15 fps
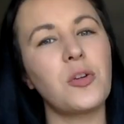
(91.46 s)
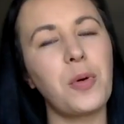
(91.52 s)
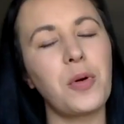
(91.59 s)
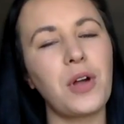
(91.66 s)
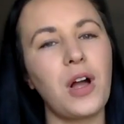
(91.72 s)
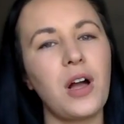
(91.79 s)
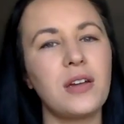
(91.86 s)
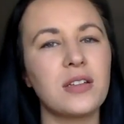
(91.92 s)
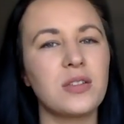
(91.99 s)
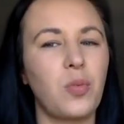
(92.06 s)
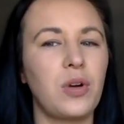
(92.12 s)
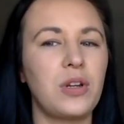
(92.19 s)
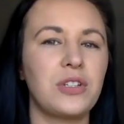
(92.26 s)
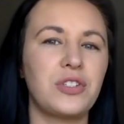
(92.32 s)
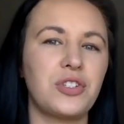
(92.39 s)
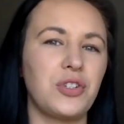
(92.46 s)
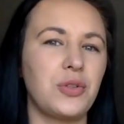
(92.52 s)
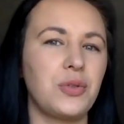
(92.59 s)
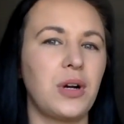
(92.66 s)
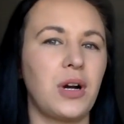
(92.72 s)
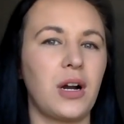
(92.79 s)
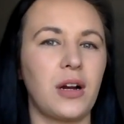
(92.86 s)
Pocahontas 1 and
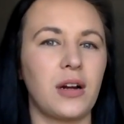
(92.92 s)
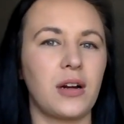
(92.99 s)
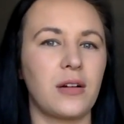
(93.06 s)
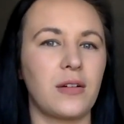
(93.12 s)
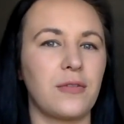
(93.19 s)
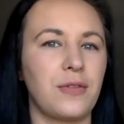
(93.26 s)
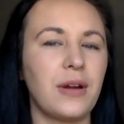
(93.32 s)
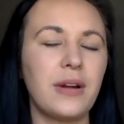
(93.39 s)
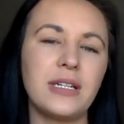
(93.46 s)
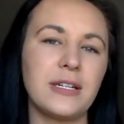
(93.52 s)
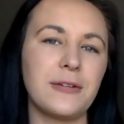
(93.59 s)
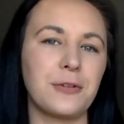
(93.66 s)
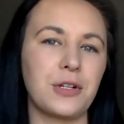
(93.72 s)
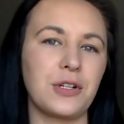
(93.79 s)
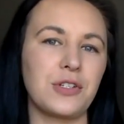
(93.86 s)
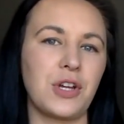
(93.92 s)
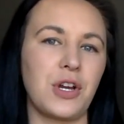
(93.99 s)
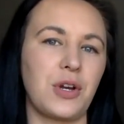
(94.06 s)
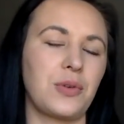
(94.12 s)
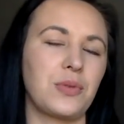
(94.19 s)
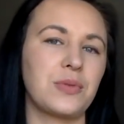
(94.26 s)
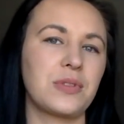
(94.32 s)
2 are very different
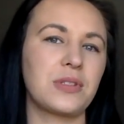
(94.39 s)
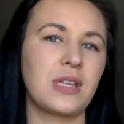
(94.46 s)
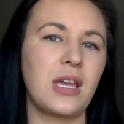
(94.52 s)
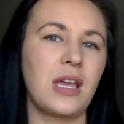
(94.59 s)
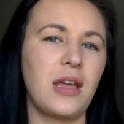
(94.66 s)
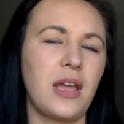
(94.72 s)
tones.